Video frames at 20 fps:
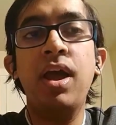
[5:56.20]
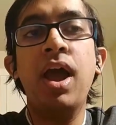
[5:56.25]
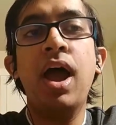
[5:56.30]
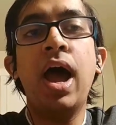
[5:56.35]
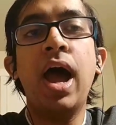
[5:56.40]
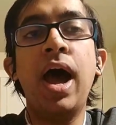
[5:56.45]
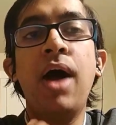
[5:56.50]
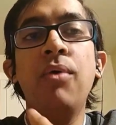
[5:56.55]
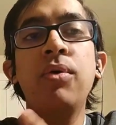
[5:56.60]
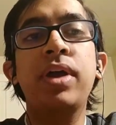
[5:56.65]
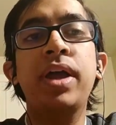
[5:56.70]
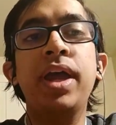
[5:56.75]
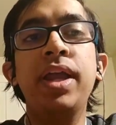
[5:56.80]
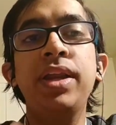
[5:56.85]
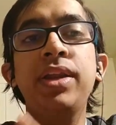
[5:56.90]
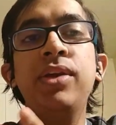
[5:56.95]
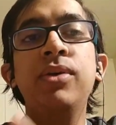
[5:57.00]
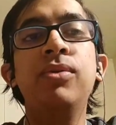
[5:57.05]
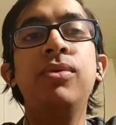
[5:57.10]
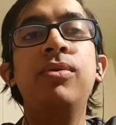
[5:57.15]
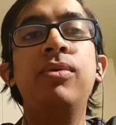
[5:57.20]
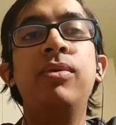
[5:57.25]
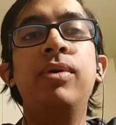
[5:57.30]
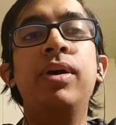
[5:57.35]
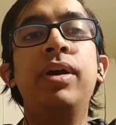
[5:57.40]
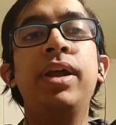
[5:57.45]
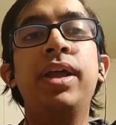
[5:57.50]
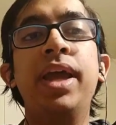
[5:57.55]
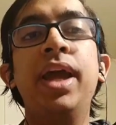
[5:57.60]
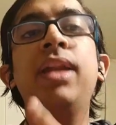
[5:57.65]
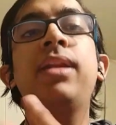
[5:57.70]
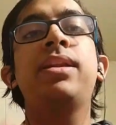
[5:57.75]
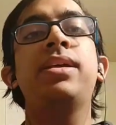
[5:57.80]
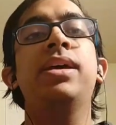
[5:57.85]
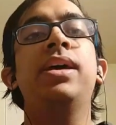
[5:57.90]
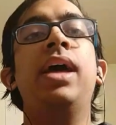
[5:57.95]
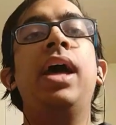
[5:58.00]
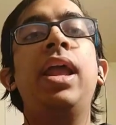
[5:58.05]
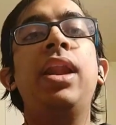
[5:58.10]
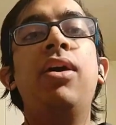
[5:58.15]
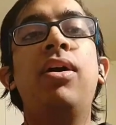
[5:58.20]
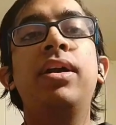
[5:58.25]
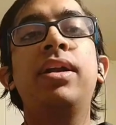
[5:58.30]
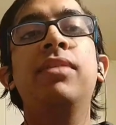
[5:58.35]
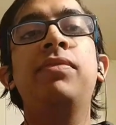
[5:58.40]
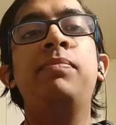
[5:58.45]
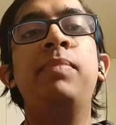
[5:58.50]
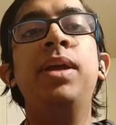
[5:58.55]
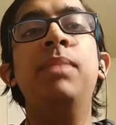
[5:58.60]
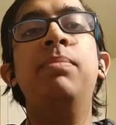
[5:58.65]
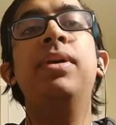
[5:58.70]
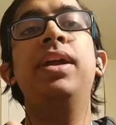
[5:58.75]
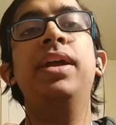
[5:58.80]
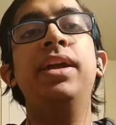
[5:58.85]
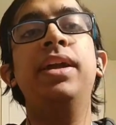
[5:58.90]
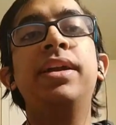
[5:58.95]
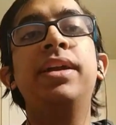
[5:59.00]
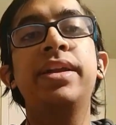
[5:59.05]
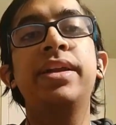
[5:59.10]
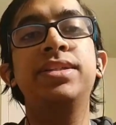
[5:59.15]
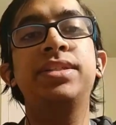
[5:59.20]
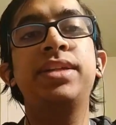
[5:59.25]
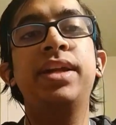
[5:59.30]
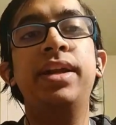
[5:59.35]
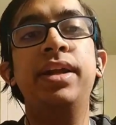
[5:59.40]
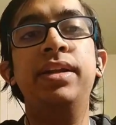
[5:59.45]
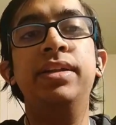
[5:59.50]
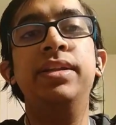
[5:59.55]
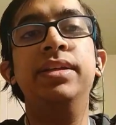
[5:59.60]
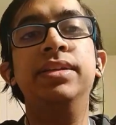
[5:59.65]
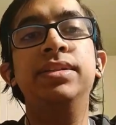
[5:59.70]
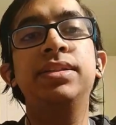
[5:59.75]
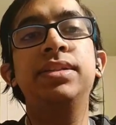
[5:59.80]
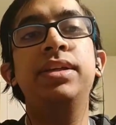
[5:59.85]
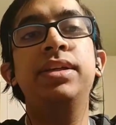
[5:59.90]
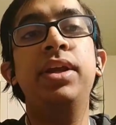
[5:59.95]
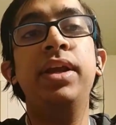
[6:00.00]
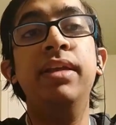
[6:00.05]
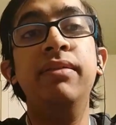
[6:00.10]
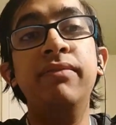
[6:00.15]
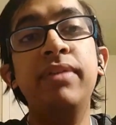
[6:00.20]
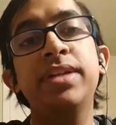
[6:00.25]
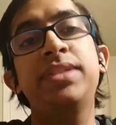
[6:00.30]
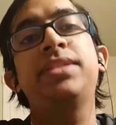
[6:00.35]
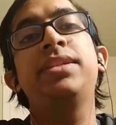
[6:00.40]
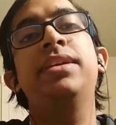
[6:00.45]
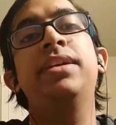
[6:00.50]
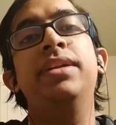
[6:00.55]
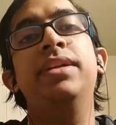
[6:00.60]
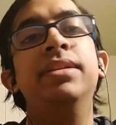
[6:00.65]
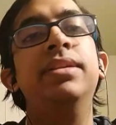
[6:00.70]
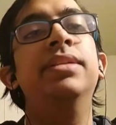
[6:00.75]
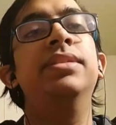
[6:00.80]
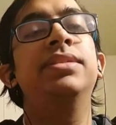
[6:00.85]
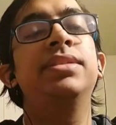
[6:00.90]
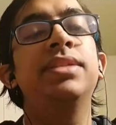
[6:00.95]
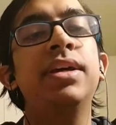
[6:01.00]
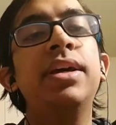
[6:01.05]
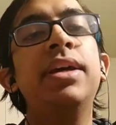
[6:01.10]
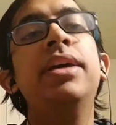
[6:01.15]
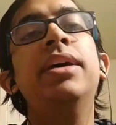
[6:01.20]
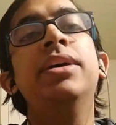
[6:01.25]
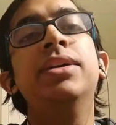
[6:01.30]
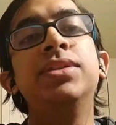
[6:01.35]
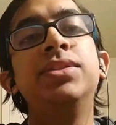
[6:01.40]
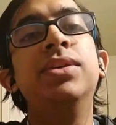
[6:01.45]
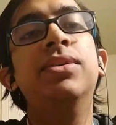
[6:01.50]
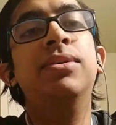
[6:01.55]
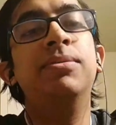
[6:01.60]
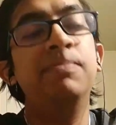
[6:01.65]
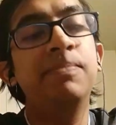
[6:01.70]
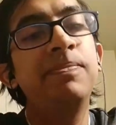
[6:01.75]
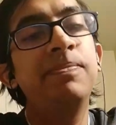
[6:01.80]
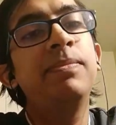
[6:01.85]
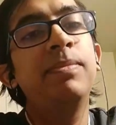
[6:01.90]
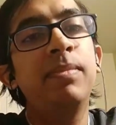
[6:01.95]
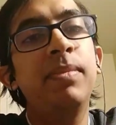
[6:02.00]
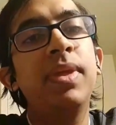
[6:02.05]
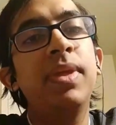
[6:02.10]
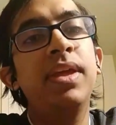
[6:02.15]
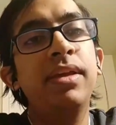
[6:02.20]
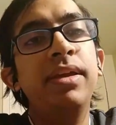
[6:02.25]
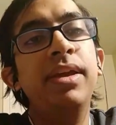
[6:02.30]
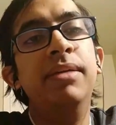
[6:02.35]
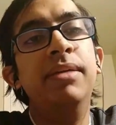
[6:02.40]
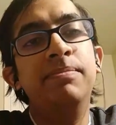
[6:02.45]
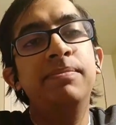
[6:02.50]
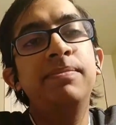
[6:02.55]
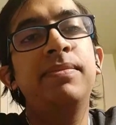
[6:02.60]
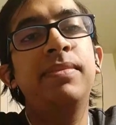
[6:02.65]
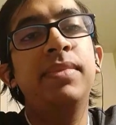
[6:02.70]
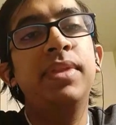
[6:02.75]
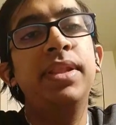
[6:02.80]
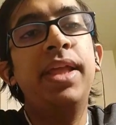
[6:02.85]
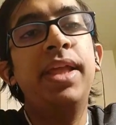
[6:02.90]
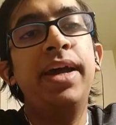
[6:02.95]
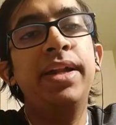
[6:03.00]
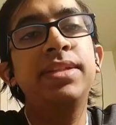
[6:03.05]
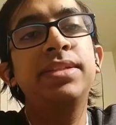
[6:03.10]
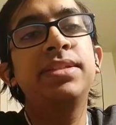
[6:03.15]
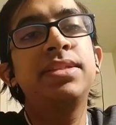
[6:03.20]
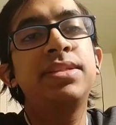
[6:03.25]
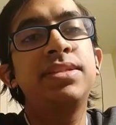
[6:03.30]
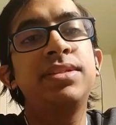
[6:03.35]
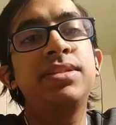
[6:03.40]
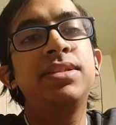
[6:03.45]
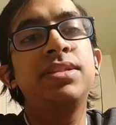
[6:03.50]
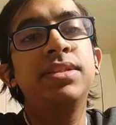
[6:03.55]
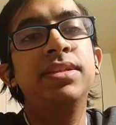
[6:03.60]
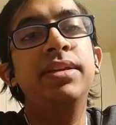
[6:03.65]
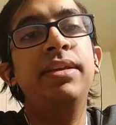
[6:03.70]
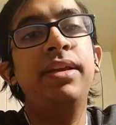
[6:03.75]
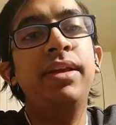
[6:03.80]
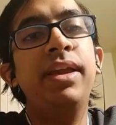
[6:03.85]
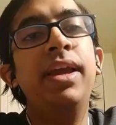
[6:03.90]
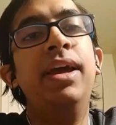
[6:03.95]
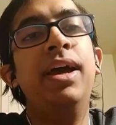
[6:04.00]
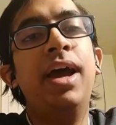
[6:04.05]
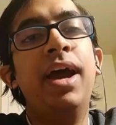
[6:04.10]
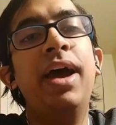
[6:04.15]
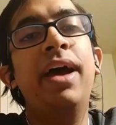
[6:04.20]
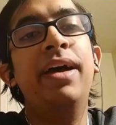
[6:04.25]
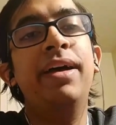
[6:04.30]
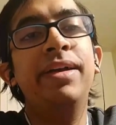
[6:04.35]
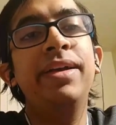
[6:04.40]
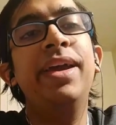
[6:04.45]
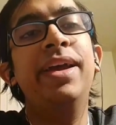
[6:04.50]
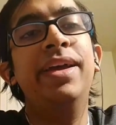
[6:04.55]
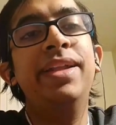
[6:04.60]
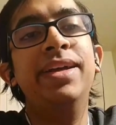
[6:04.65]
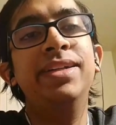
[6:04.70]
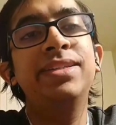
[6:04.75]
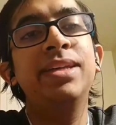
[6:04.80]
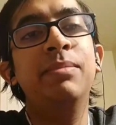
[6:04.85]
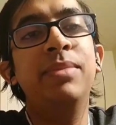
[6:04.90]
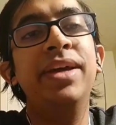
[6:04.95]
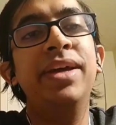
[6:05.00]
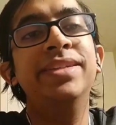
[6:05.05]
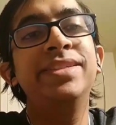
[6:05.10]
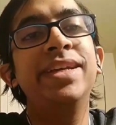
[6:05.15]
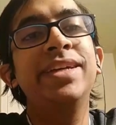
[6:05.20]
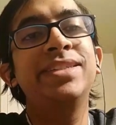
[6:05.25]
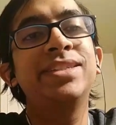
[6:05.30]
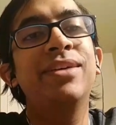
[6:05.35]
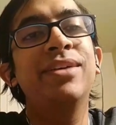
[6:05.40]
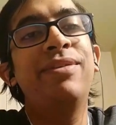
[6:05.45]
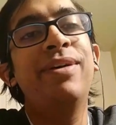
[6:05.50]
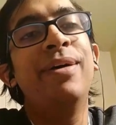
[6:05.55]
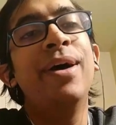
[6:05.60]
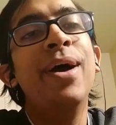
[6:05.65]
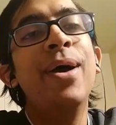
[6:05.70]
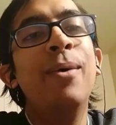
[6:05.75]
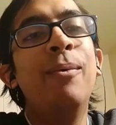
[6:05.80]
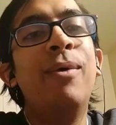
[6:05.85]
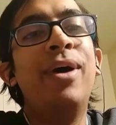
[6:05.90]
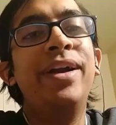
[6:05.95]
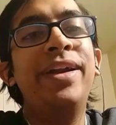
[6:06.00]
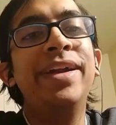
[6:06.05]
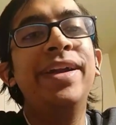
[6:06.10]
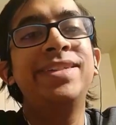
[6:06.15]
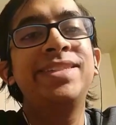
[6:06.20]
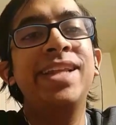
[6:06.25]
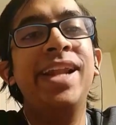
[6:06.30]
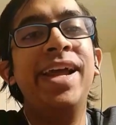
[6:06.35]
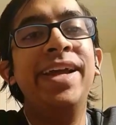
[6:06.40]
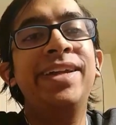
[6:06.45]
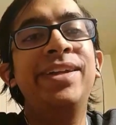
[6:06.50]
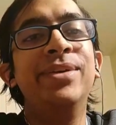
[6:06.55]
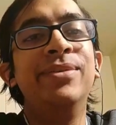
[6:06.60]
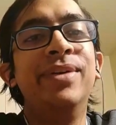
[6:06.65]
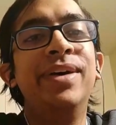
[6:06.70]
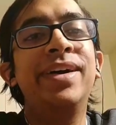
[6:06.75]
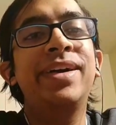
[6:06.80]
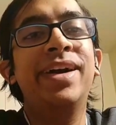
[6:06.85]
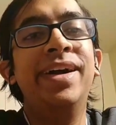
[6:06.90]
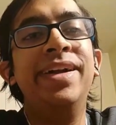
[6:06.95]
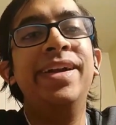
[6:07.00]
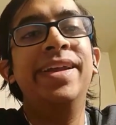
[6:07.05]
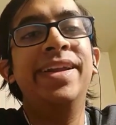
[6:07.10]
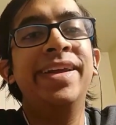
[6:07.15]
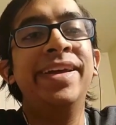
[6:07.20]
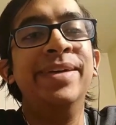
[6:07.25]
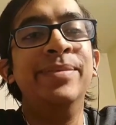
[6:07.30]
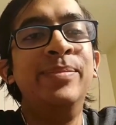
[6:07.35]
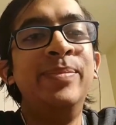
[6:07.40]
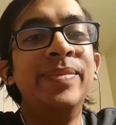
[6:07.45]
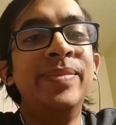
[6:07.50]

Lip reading: how can you get a lot of people interested in this, invested in this? So, yeah, that's the basics of what it's like to work under him.